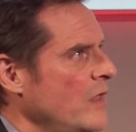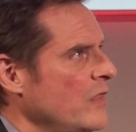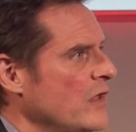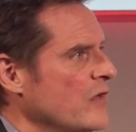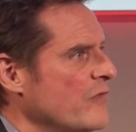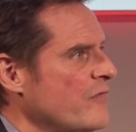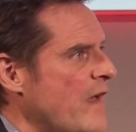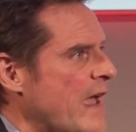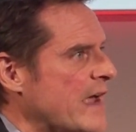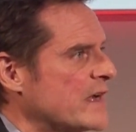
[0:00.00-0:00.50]

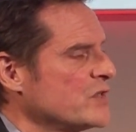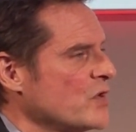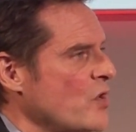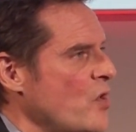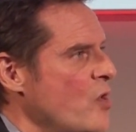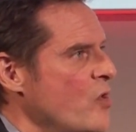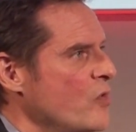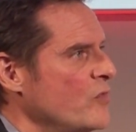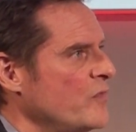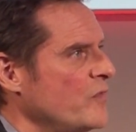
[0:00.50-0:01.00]
effect
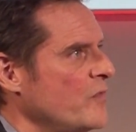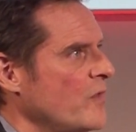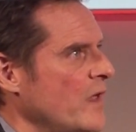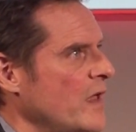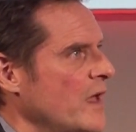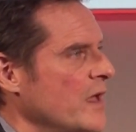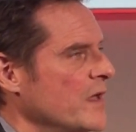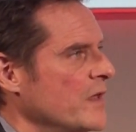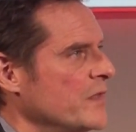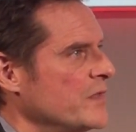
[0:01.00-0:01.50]
of
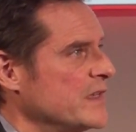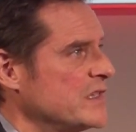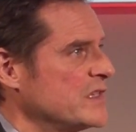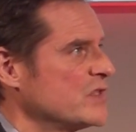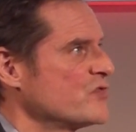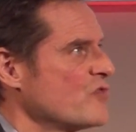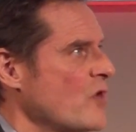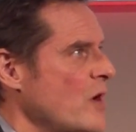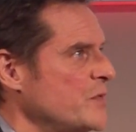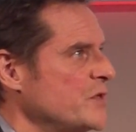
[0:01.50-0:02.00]
the
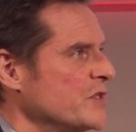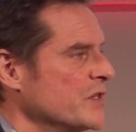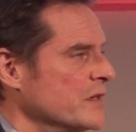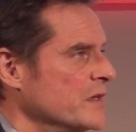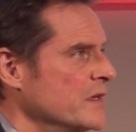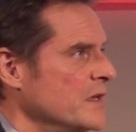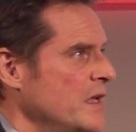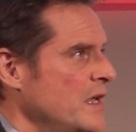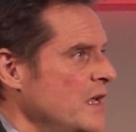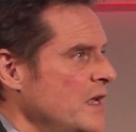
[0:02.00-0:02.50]

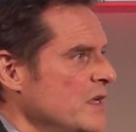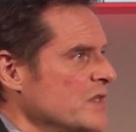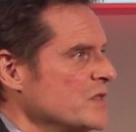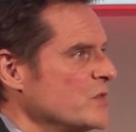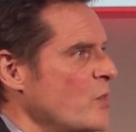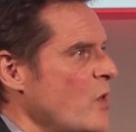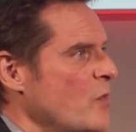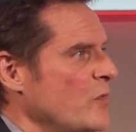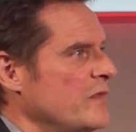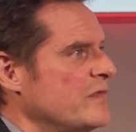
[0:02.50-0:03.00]
disruption.
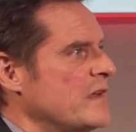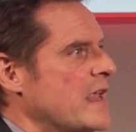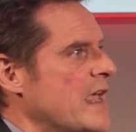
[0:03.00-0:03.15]
So what we've